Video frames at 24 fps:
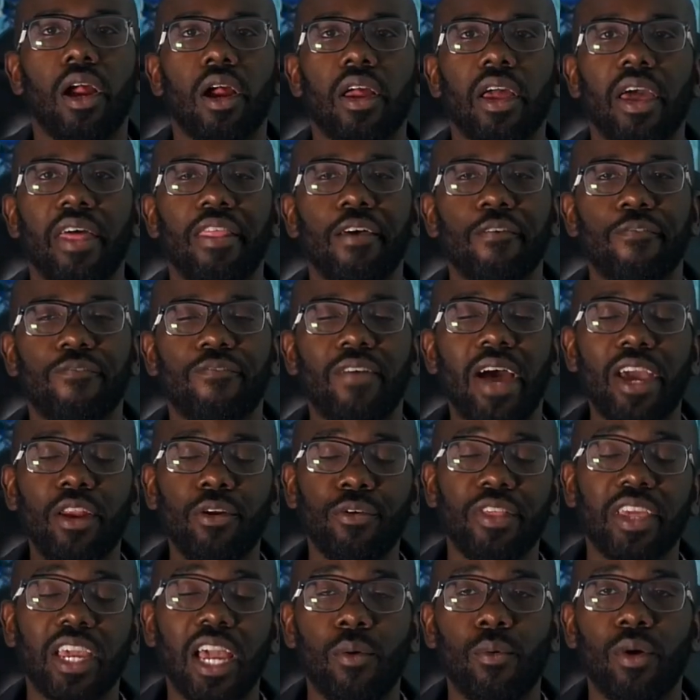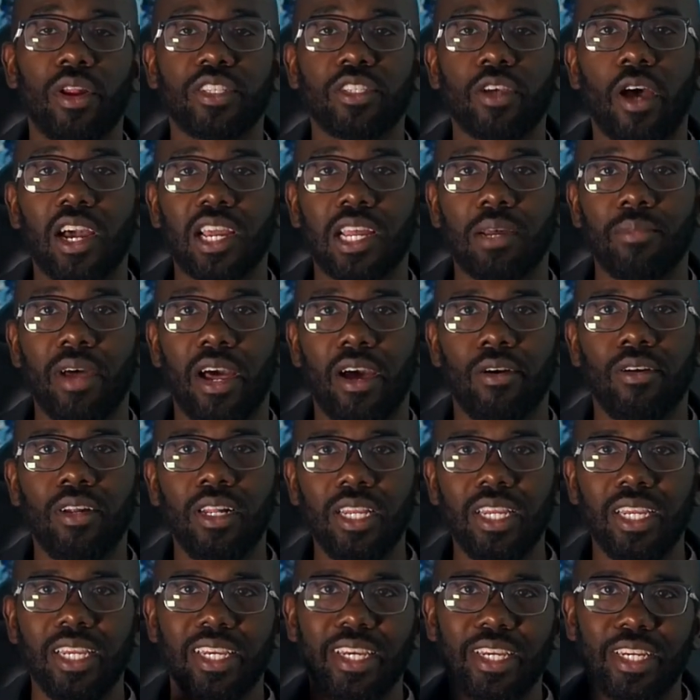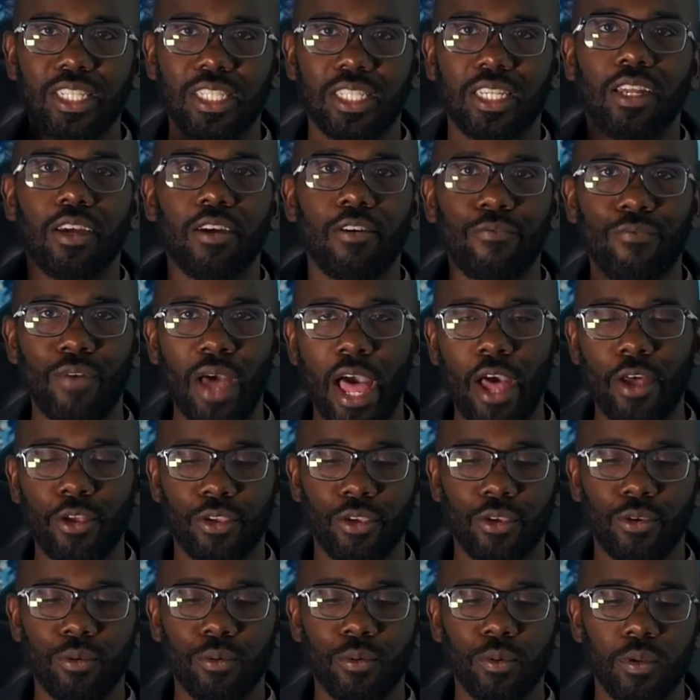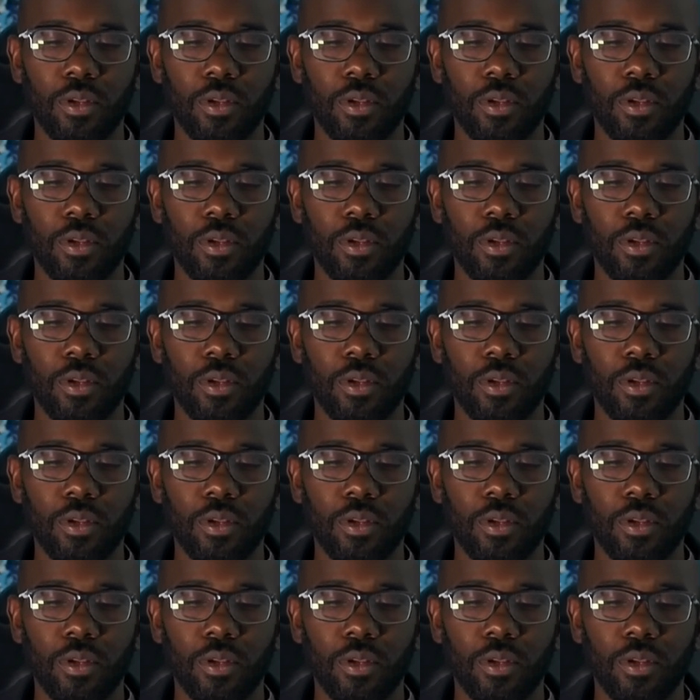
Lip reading: And the final thing I want to talk about is value.